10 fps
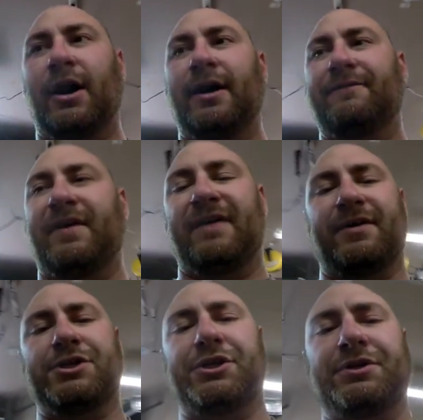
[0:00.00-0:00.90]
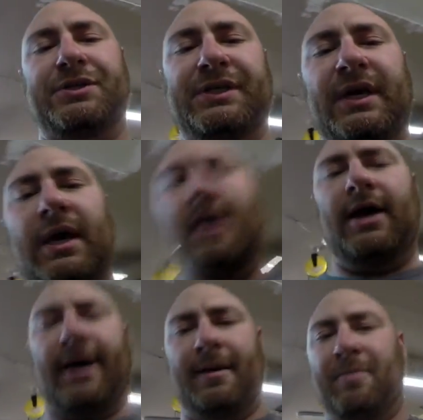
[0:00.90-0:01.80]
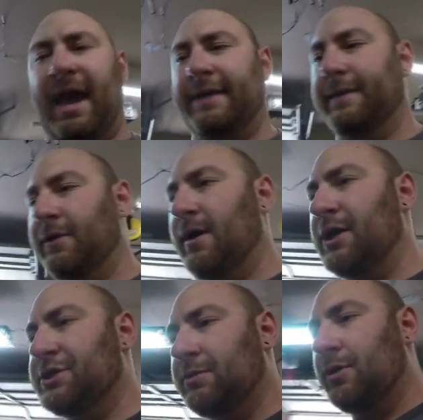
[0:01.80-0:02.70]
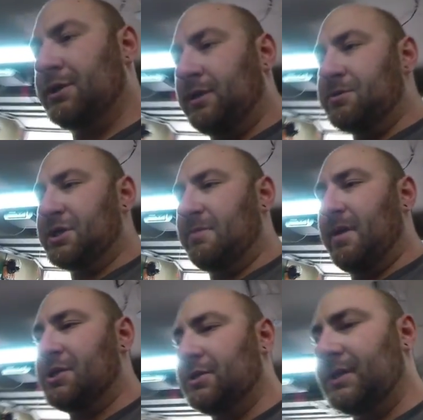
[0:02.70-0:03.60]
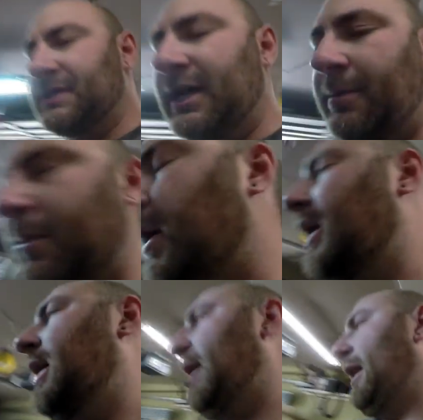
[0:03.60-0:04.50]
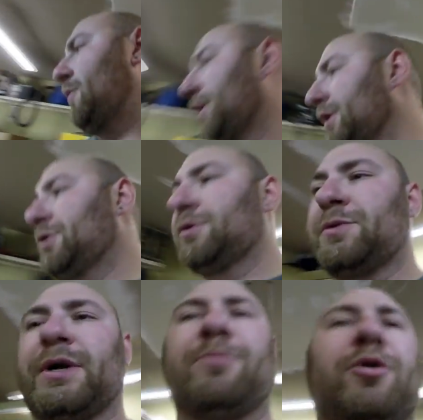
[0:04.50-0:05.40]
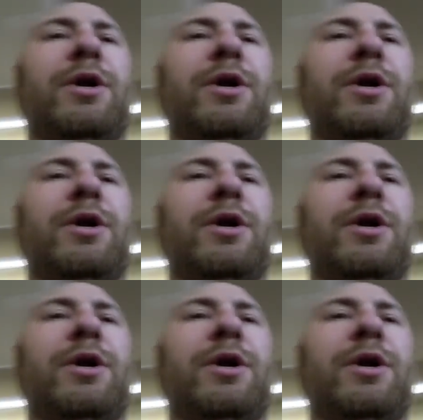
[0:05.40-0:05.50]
5-inchers back in the garage somewhere. So I'm just going to measure this up, and what we're going to do is we're going to